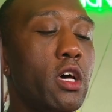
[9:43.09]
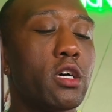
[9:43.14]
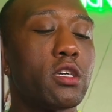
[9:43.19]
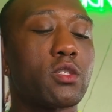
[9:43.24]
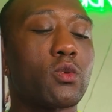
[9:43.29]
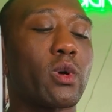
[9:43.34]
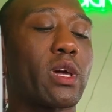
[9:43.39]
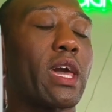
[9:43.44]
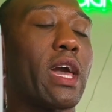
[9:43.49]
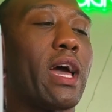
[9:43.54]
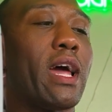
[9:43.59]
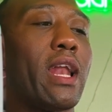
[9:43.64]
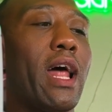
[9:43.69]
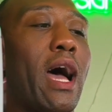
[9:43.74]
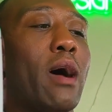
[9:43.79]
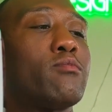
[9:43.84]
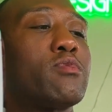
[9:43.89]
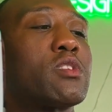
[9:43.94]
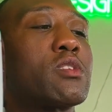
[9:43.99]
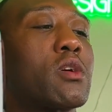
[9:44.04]
So again,
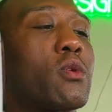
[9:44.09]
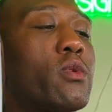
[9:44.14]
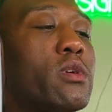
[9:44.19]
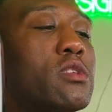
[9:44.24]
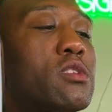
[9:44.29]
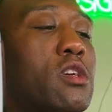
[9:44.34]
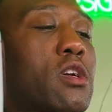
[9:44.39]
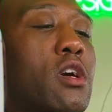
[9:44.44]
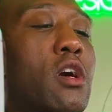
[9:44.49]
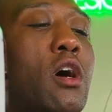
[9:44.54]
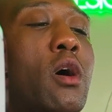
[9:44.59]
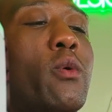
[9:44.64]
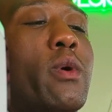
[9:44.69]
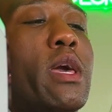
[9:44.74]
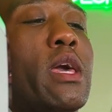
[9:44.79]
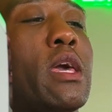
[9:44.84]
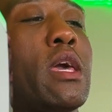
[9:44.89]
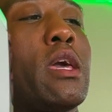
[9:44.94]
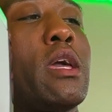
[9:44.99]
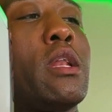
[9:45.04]
I'm just going to go
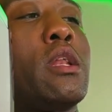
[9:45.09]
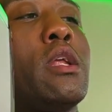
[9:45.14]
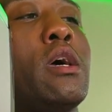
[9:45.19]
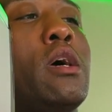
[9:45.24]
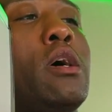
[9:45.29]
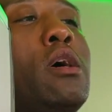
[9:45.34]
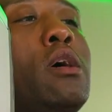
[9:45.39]
in